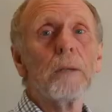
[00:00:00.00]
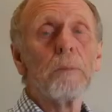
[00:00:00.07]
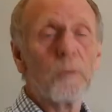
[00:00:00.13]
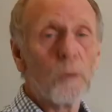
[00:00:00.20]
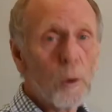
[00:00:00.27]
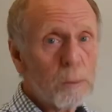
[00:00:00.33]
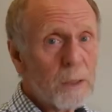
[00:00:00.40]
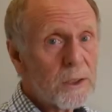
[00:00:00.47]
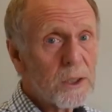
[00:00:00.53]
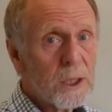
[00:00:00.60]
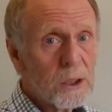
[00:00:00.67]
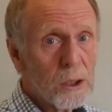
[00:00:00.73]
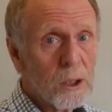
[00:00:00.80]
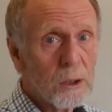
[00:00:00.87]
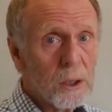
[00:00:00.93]
Before plate
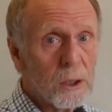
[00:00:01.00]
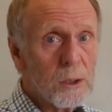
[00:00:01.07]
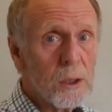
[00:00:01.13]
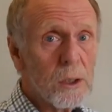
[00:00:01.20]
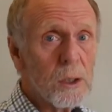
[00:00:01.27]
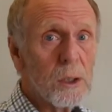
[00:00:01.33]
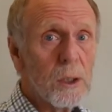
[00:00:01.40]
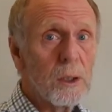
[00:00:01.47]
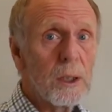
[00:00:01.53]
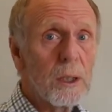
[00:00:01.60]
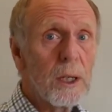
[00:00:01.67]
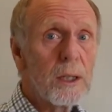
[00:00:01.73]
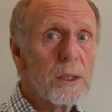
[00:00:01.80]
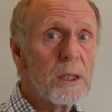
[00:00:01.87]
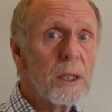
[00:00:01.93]
tectonics,
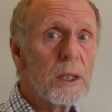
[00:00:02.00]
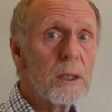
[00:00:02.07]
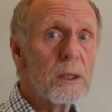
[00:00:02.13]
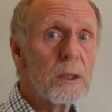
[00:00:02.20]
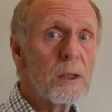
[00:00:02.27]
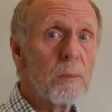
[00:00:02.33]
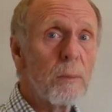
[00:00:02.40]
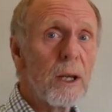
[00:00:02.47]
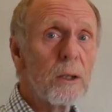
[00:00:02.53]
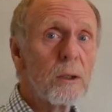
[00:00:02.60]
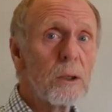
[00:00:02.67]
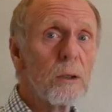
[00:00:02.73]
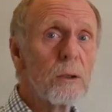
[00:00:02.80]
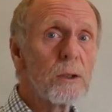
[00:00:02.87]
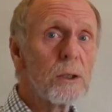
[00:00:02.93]
the ideas
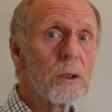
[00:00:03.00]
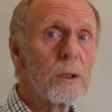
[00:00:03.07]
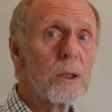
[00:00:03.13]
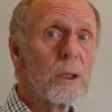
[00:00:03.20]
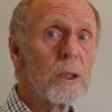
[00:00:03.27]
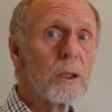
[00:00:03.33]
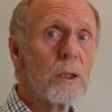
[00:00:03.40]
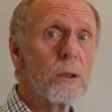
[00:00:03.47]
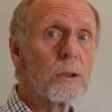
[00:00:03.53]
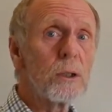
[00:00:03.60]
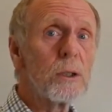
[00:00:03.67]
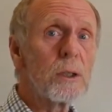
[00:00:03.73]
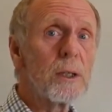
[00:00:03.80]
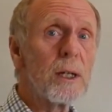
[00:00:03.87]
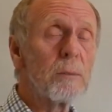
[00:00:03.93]
about the origin of the
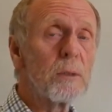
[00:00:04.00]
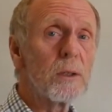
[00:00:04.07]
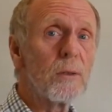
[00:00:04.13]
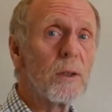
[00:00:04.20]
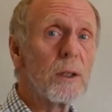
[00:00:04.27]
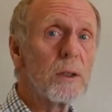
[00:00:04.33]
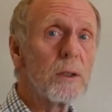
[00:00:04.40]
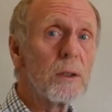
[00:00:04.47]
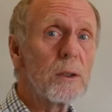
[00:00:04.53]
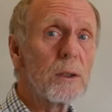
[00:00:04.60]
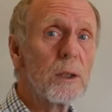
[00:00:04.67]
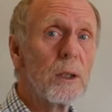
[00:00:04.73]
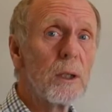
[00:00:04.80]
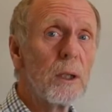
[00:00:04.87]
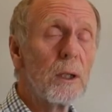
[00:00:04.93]
oceans and
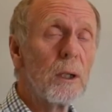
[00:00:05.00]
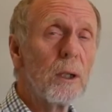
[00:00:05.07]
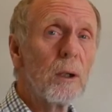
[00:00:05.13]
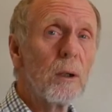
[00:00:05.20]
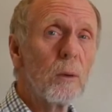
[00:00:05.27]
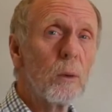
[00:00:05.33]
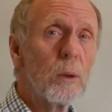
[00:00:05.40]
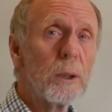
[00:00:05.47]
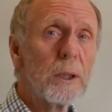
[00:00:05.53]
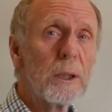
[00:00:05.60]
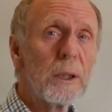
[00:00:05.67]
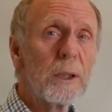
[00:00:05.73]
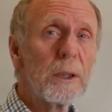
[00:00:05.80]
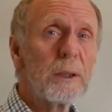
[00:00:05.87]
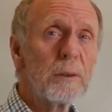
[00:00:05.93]
atmospheres
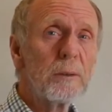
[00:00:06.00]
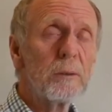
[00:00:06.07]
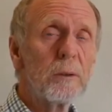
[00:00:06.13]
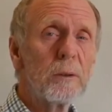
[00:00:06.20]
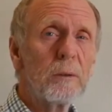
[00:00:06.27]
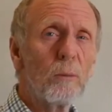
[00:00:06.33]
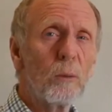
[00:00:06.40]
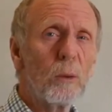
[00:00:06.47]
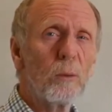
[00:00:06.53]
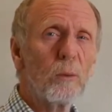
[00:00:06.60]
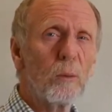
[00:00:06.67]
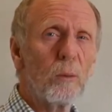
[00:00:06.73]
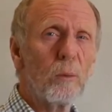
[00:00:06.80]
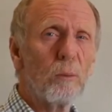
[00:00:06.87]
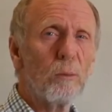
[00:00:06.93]
were
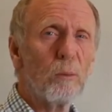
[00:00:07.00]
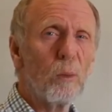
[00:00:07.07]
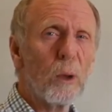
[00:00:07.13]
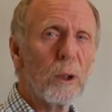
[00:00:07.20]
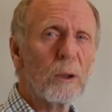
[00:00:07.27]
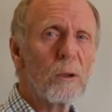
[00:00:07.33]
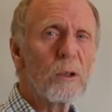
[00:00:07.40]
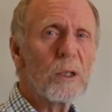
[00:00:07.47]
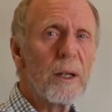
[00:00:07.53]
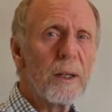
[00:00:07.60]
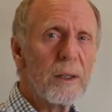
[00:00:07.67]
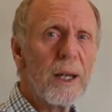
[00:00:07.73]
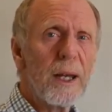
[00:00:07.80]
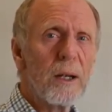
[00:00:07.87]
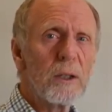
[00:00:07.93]
what looks
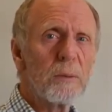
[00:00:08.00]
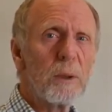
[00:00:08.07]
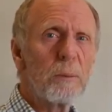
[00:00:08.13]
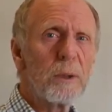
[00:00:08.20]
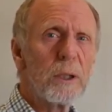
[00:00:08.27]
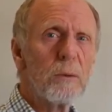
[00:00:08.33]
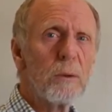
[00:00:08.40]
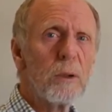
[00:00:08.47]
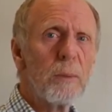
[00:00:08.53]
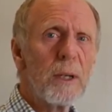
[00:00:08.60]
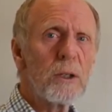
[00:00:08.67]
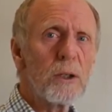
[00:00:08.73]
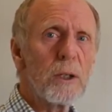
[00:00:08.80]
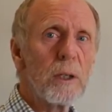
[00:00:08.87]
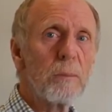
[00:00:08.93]
like now to be pretty
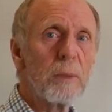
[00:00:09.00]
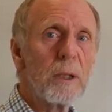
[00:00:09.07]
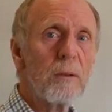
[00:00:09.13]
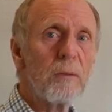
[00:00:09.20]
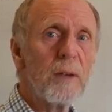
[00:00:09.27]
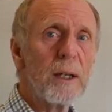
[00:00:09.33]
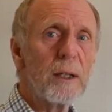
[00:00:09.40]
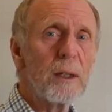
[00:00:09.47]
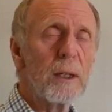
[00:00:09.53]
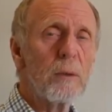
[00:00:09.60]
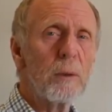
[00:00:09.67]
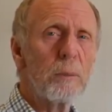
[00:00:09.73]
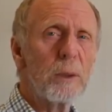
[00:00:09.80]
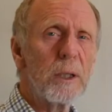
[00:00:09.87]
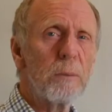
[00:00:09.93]
rudimentary, but in fact they
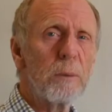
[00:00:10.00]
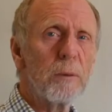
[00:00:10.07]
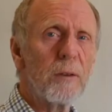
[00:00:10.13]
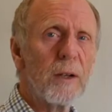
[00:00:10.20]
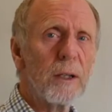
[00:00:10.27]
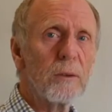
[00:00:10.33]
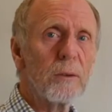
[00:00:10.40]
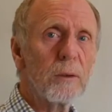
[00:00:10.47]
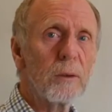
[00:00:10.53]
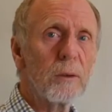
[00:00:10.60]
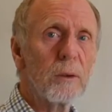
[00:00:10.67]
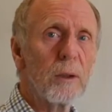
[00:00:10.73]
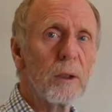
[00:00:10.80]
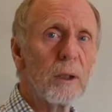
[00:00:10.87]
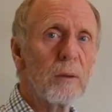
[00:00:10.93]
were pretty profound.
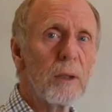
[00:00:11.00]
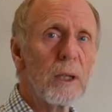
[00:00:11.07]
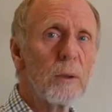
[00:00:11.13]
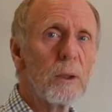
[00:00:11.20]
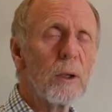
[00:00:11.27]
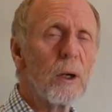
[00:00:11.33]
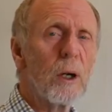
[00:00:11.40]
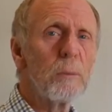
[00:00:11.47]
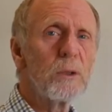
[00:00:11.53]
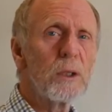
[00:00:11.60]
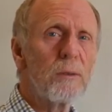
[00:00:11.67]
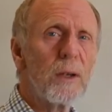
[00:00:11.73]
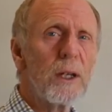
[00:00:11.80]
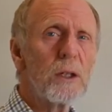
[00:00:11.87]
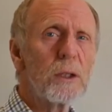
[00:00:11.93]
Uh, there were
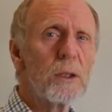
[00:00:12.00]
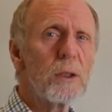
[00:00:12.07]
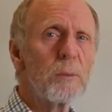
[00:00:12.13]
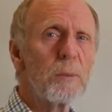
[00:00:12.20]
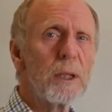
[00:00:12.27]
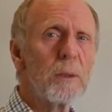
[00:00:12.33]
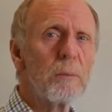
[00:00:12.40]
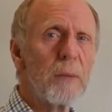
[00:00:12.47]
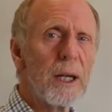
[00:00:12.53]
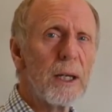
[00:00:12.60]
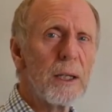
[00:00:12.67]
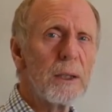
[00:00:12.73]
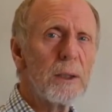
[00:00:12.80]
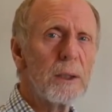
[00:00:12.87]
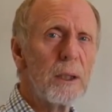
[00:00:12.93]
observations being
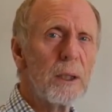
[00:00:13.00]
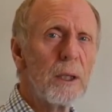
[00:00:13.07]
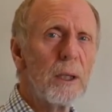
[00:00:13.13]
made